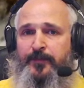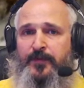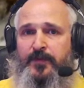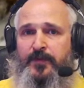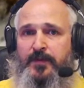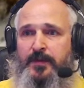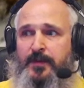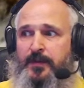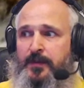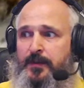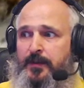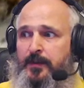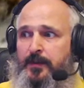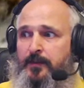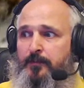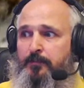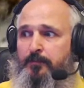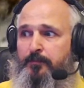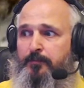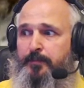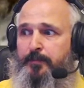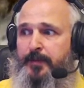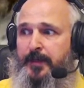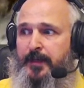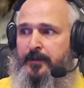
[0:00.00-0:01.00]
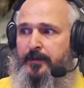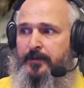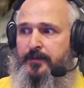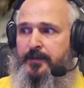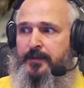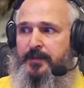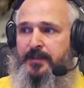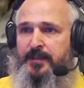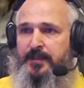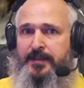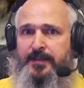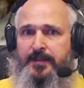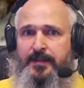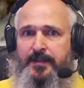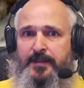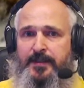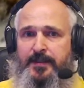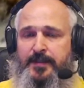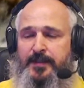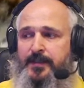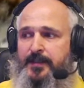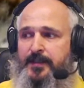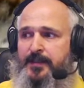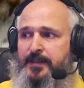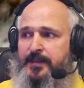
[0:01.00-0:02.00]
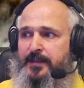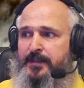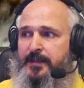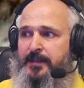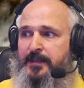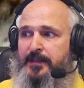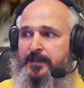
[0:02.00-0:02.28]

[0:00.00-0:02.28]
the bigger the distance is,